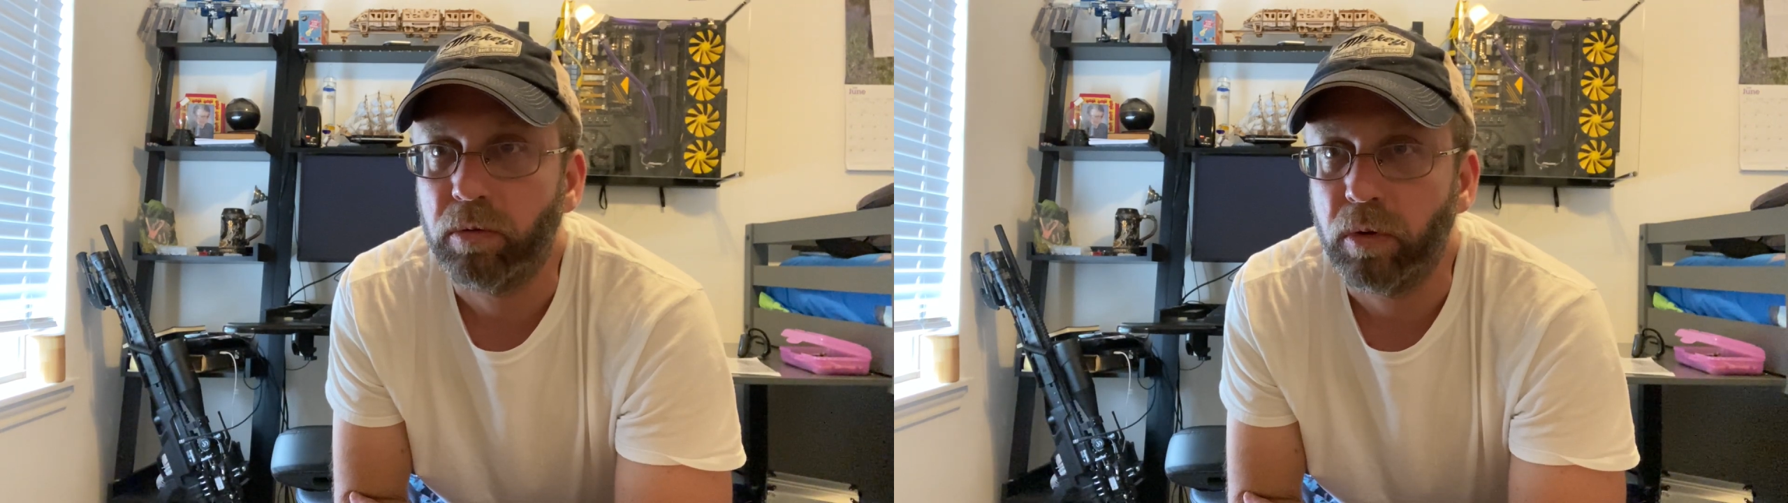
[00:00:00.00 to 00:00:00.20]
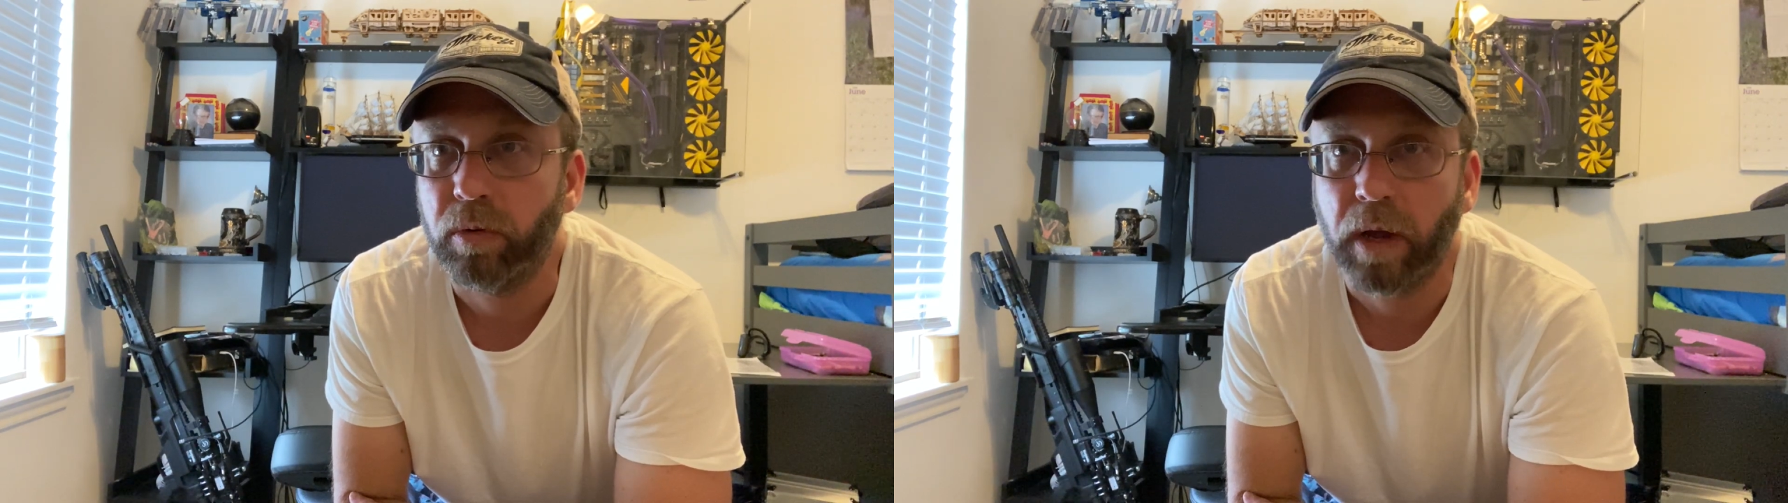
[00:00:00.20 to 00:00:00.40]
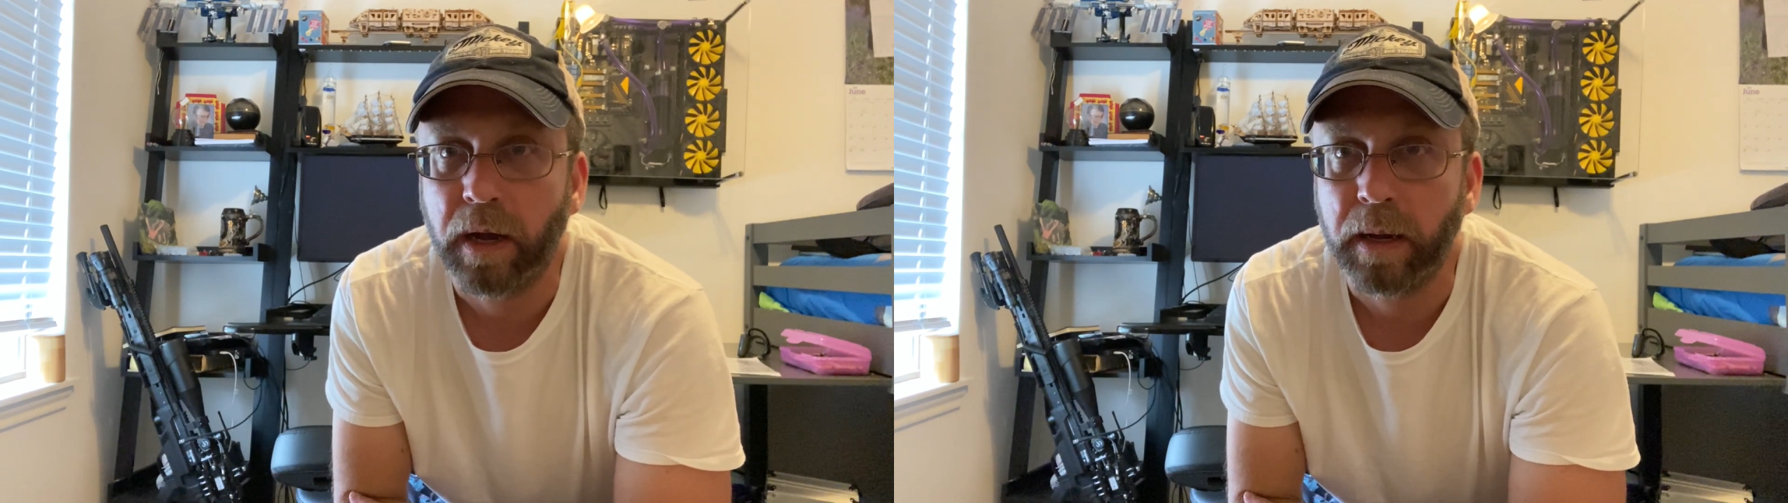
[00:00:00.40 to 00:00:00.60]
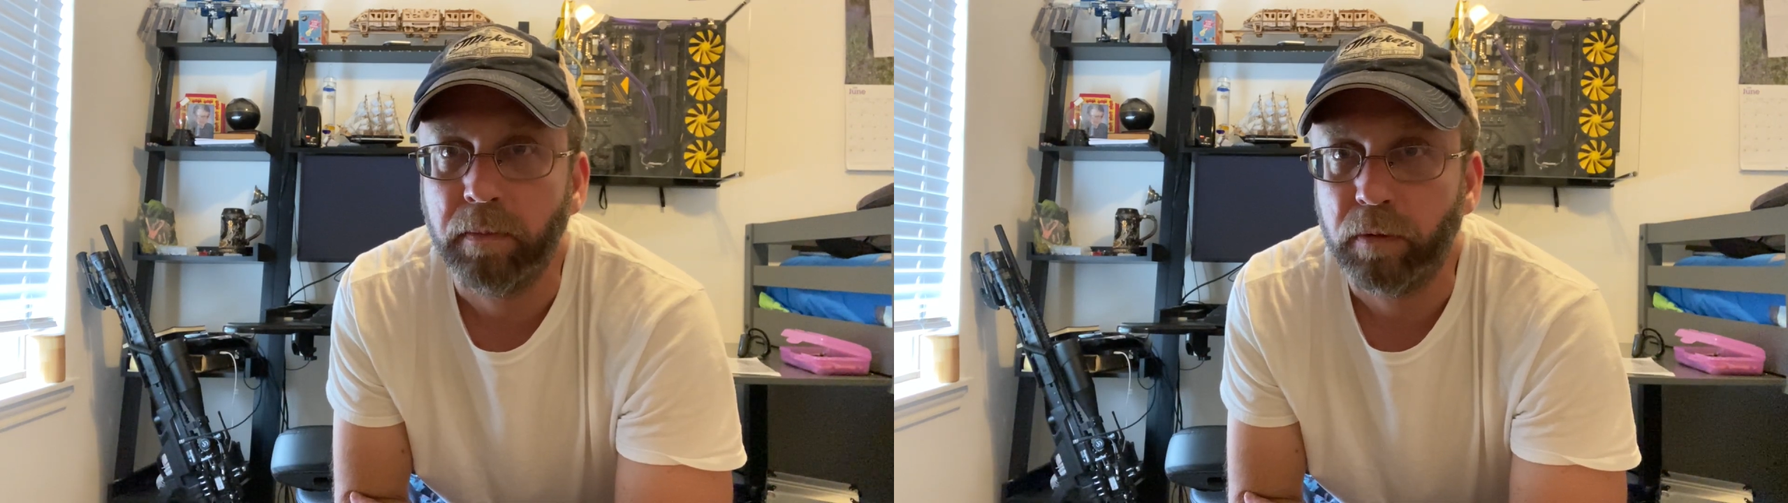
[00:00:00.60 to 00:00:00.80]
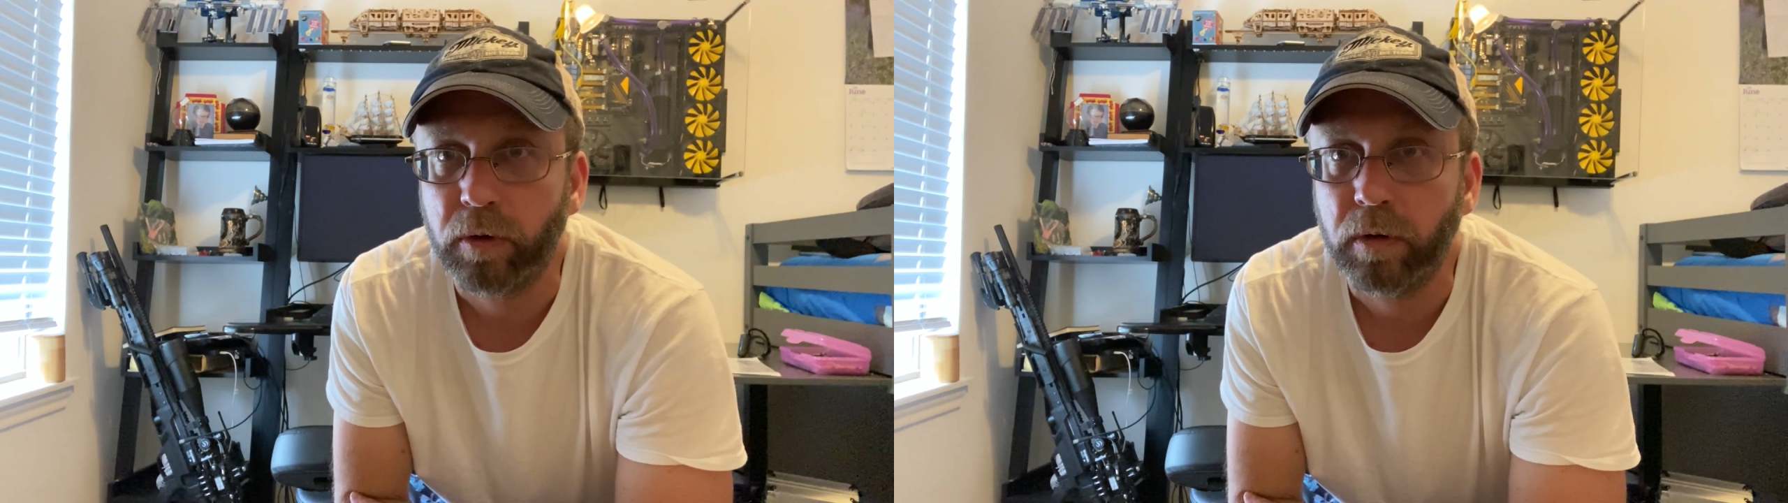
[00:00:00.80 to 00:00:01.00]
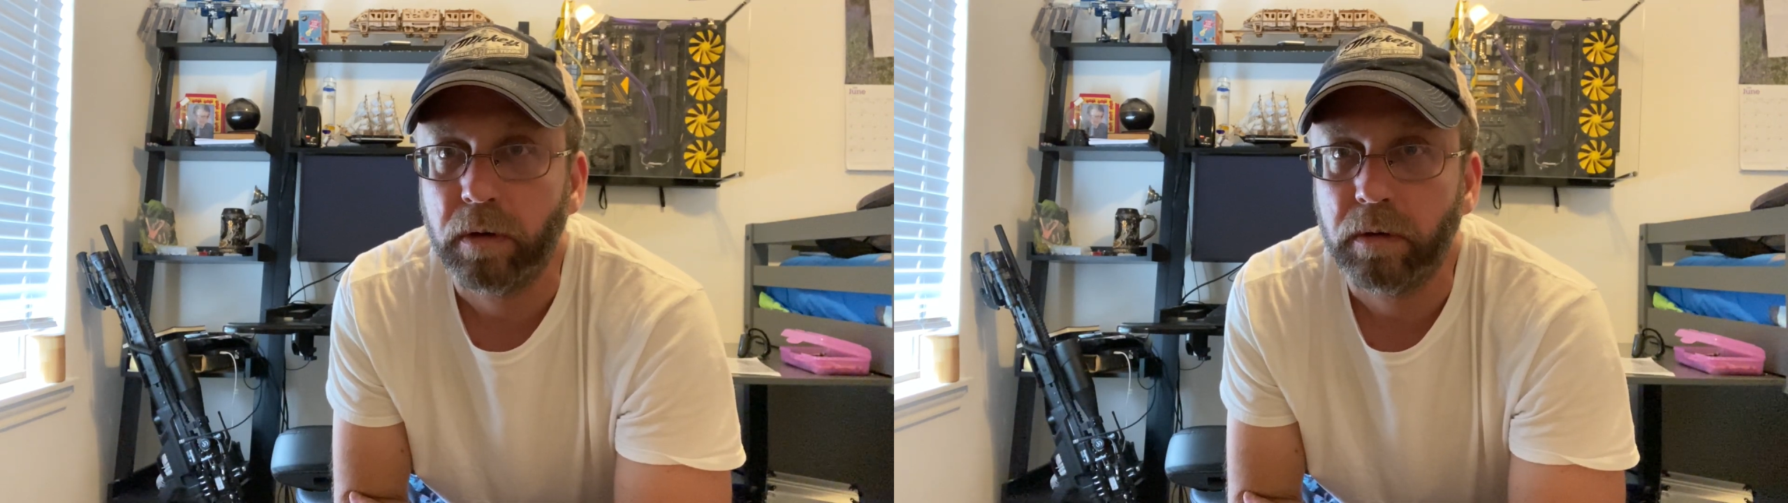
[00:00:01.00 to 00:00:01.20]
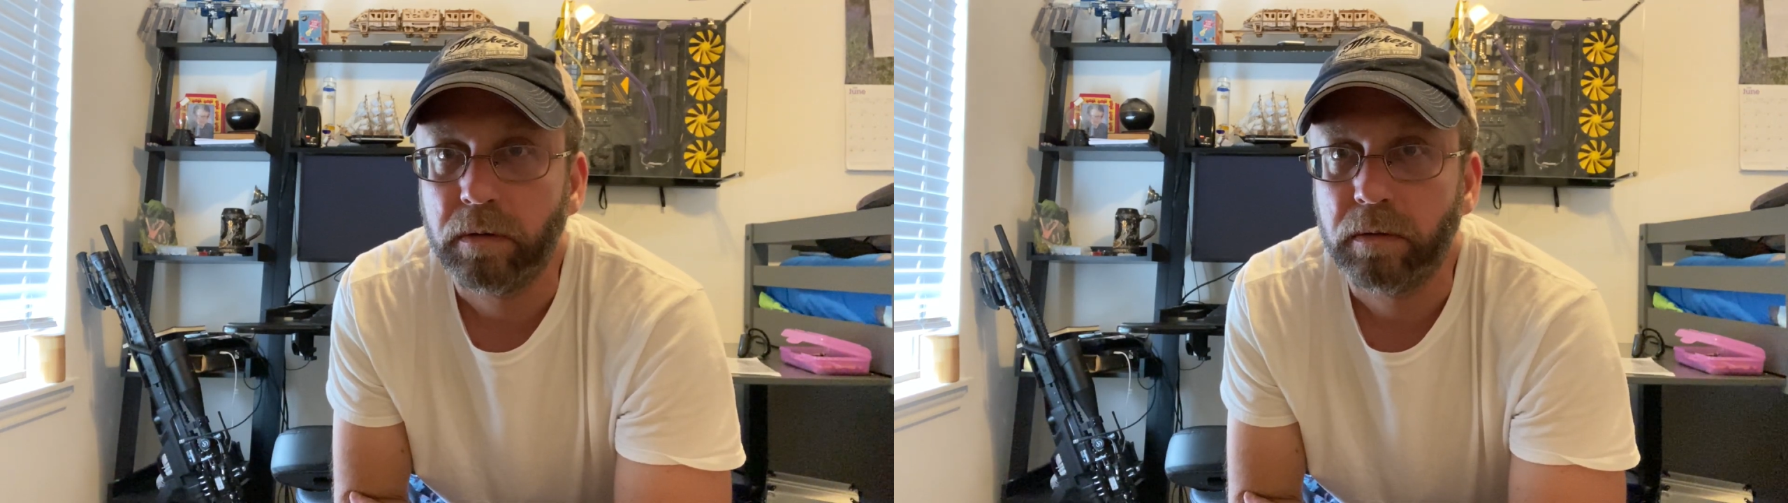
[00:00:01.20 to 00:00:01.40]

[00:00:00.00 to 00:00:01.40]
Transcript: do time for sure.